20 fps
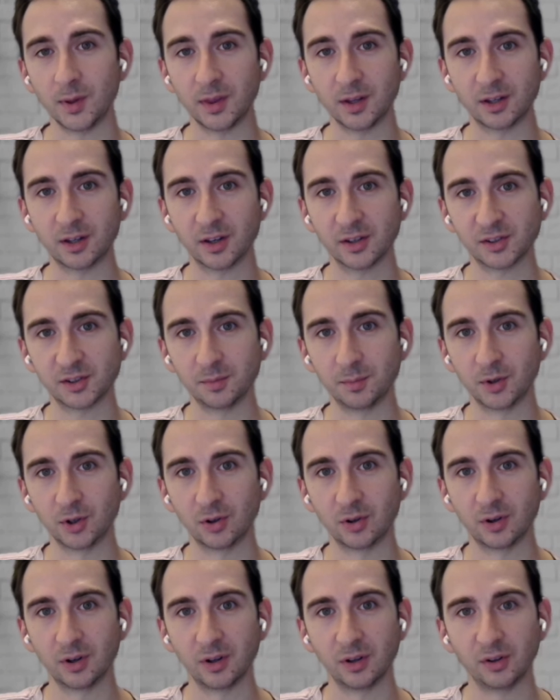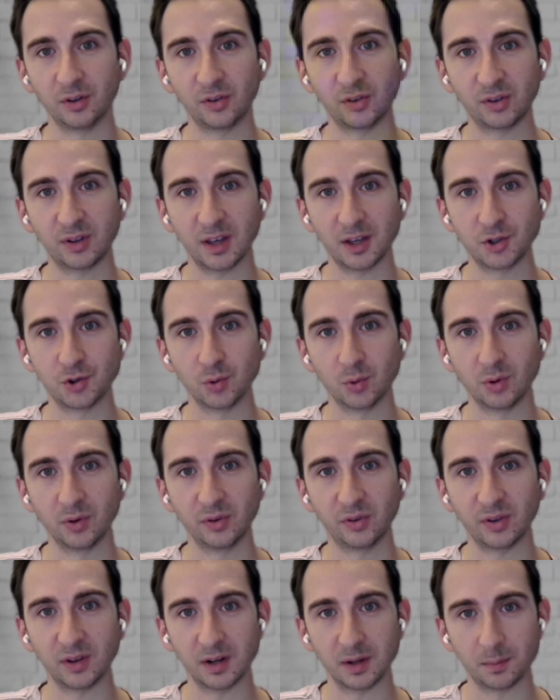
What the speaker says: When the customer schedules